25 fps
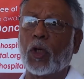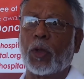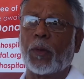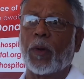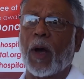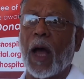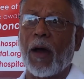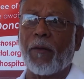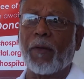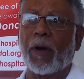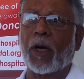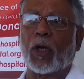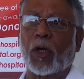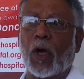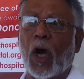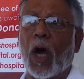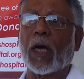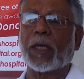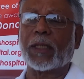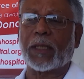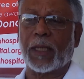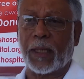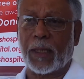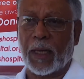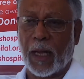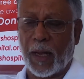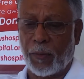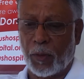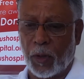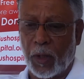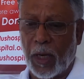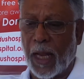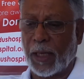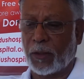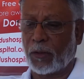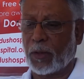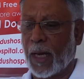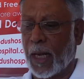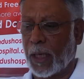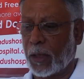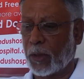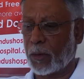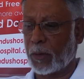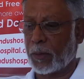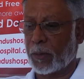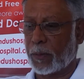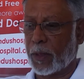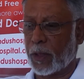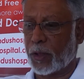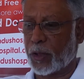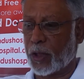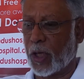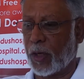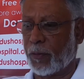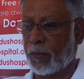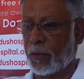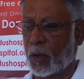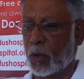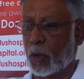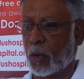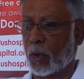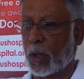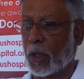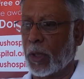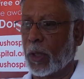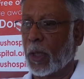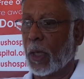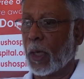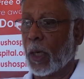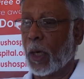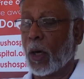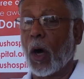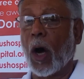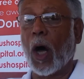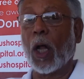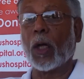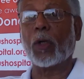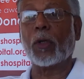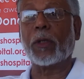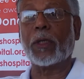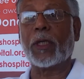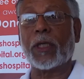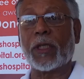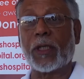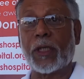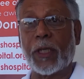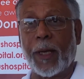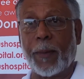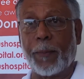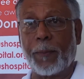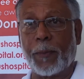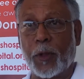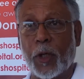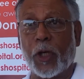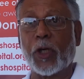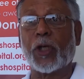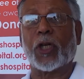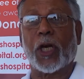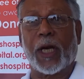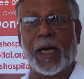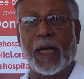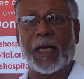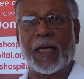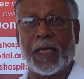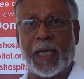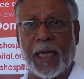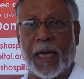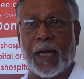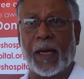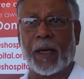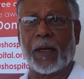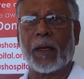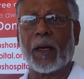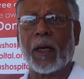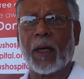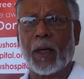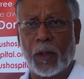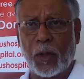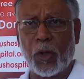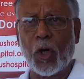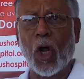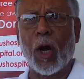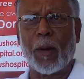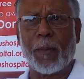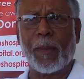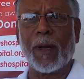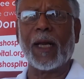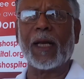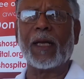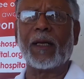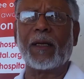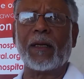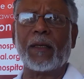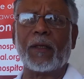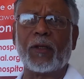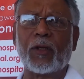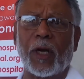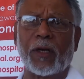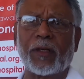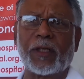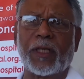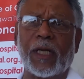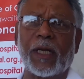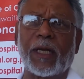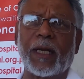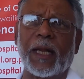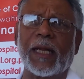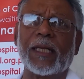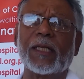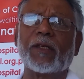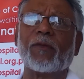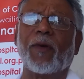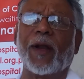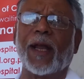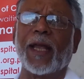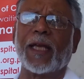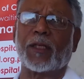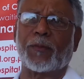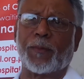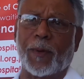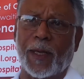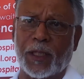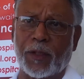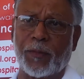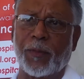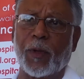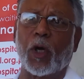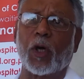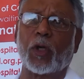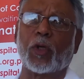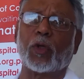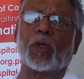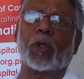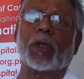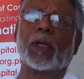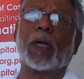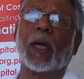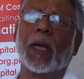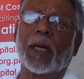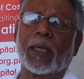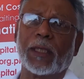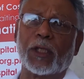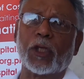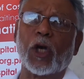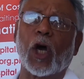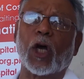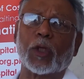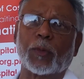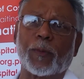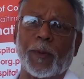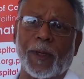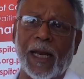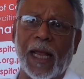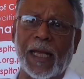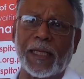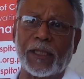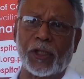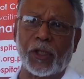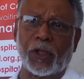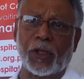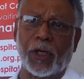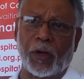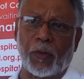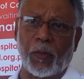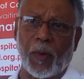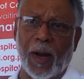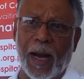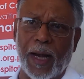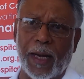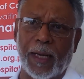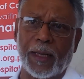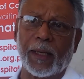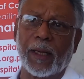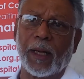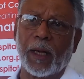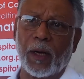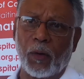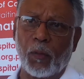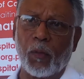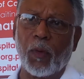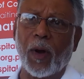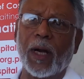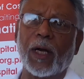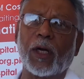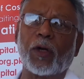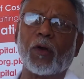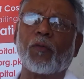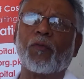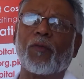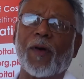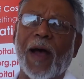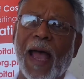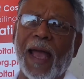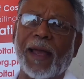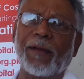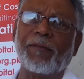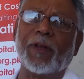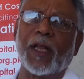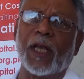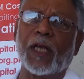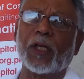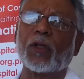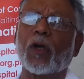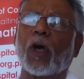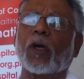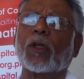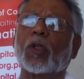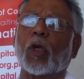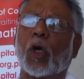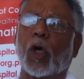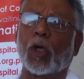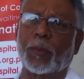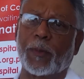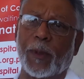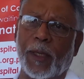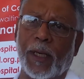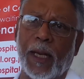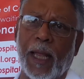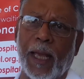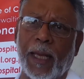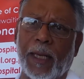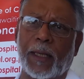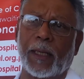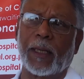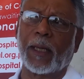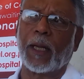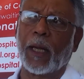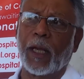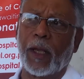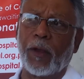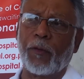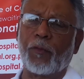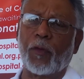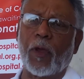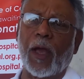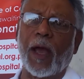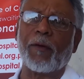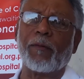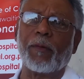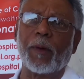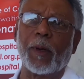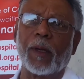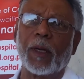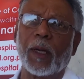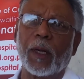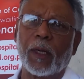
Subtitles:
our cost, and I would like to share with you, all the tertiary care. Normally, the tertiary care is very expensive because the hospitalization required 1 to 5 days also. Like if you have a